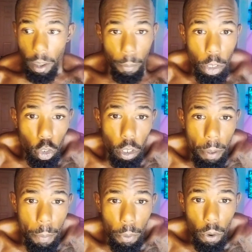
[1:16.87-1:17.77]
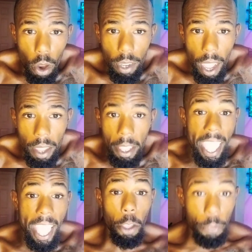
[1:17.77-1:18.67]
Majority of people are not
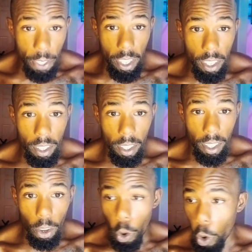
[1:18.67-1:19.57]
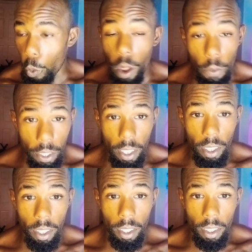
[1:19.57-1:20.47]
healthy or
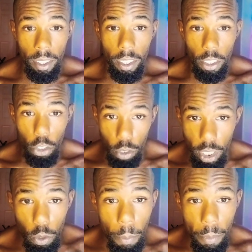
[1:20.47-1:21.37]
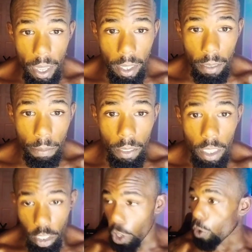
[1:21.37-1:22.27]
wealthy. You see what I mean?
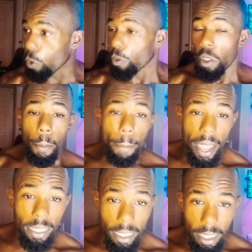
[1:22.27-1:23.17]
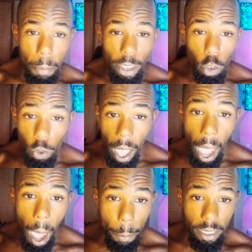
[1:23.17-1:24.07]
So basically, by doing the
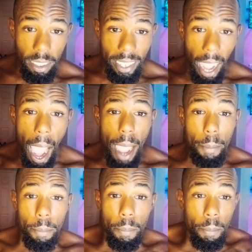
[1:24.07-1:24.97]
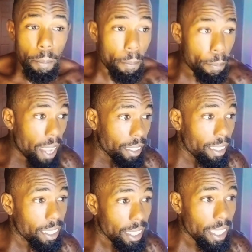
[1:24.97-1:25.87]
opposite, I'm
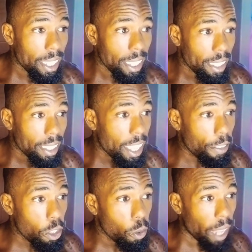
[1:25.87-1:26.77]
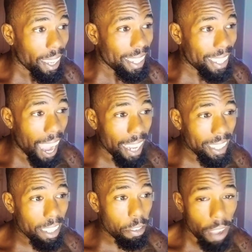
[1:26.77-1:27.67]
basically giving you like a
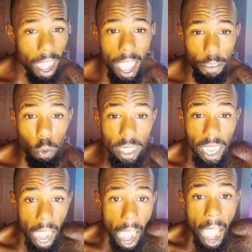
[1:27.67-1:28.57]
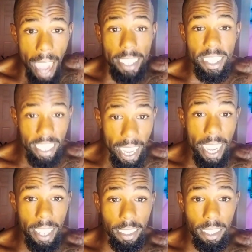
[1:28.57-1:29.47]
95, a really high
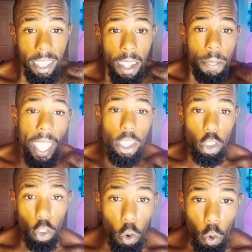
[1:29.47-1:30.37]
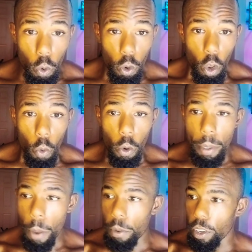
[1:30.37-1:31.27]
chance that you will
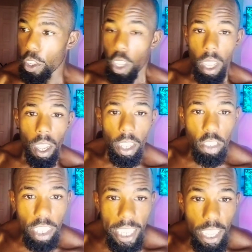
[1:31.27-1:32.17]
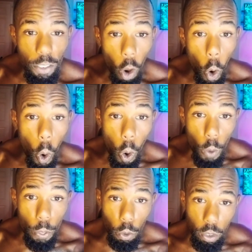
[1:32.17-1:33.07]
be able to achieve
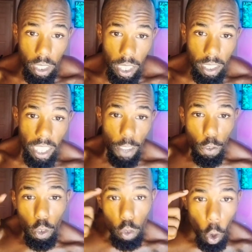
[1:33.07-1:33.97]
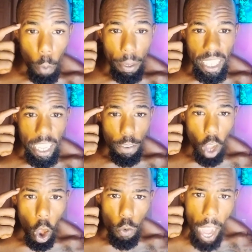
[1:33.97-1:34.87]
all those things if you don't believe
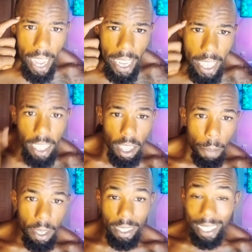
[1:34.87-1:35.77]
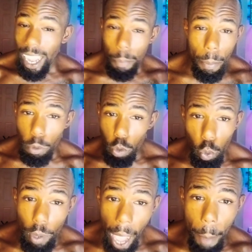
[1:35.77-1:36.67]
it already. Because a lot of people
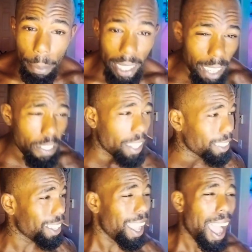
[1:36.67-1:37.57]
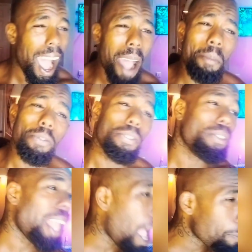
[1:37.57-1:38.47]
do not believe this. I'm
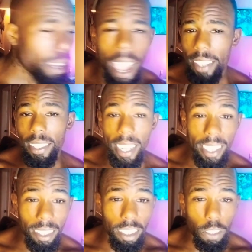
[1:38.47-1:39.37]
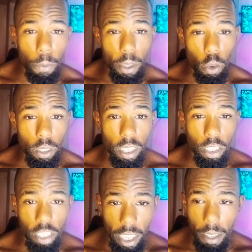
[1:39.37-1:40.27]
flabbergasted. And this is just from me going to
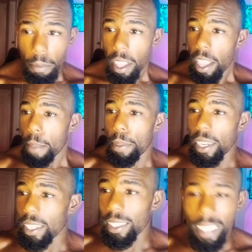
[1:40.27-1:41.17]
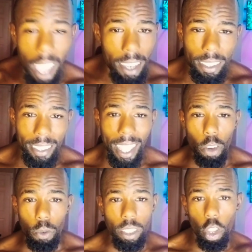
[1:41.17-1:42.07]
the gym and being in the saunas, because I
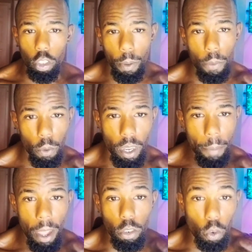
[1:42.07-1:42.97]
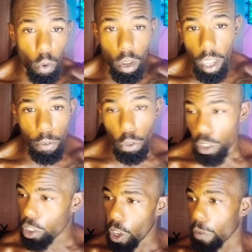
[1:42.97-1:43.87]
don't really talk to people when I'm out on the workout
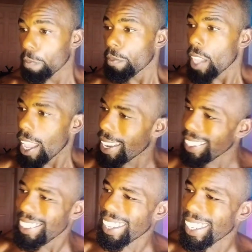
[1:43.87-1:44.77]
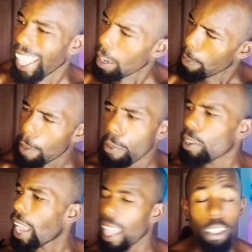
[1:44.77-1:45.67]
floor. So, and it's like a lot of
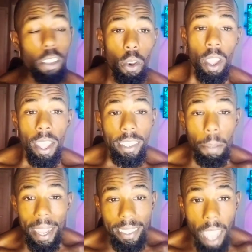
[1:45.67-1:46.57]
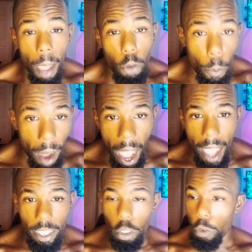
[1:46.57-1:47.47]
people. And I, you know, to make time go
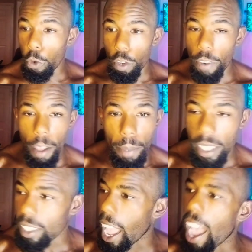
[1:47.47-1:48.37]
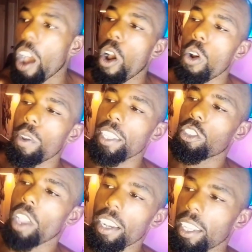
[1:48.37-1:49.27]
by, you know, 45 minutes, I
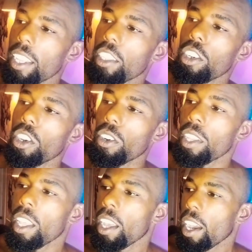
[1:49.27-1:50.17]
always try to, you know,